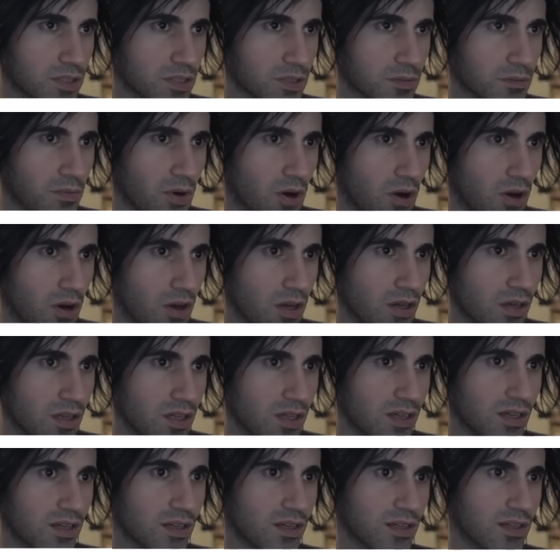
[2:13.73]

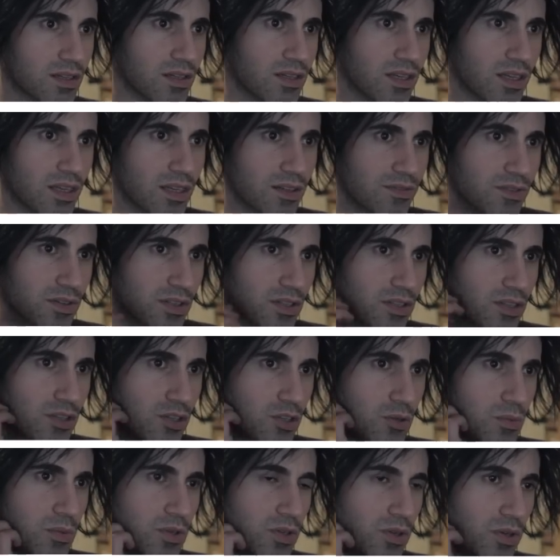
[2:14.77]
Small, evil
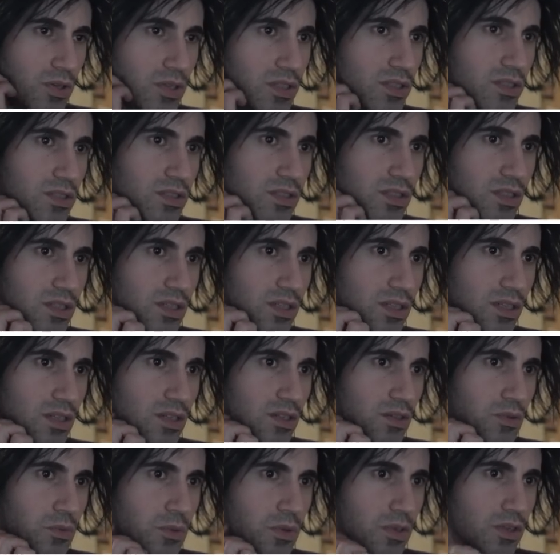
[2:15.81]
humanoids
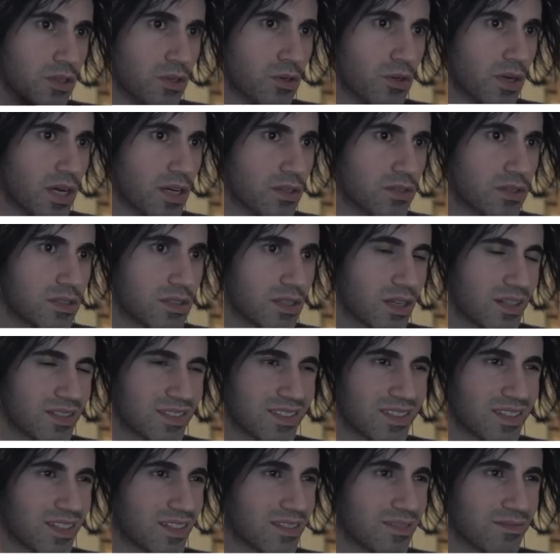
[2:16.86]
with no outs.
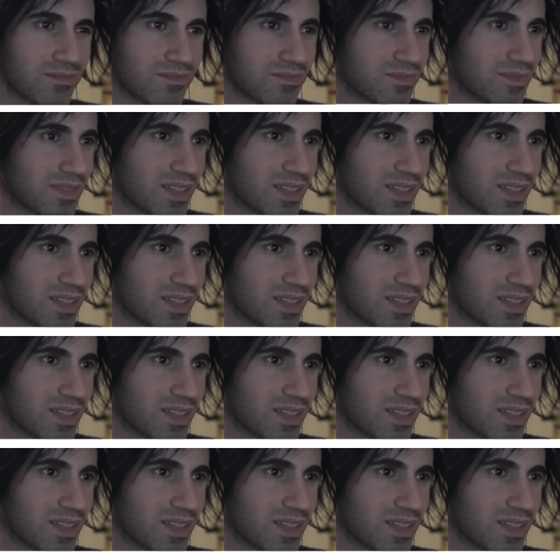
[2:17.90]
That's not...